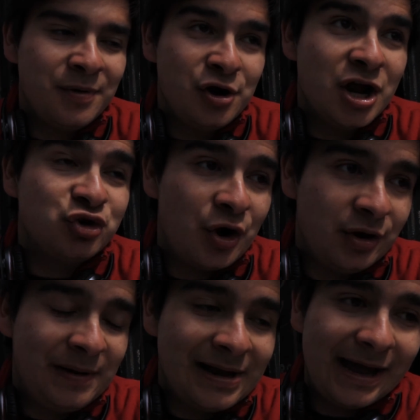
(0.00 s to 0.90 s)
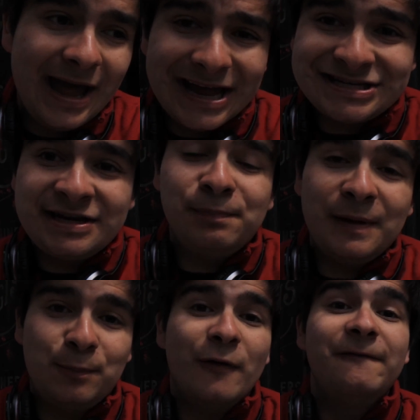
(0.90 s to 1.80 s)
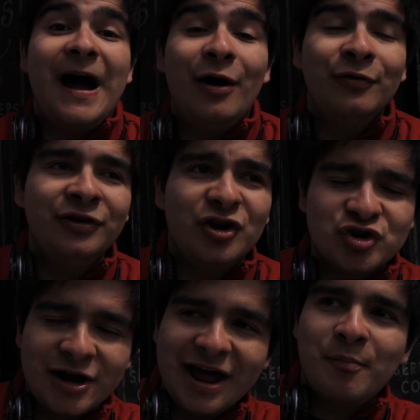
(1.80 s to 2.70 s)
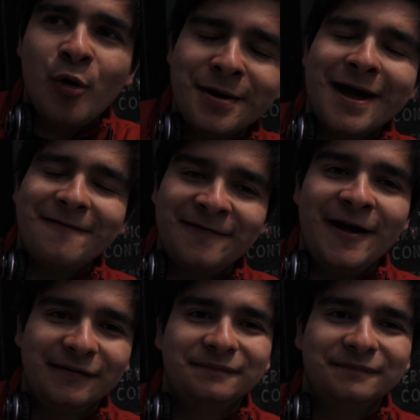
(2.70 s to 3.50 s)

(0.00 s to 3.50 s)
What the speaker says: but you're not trying to be like deeply profound. You're trying to have more to have fun.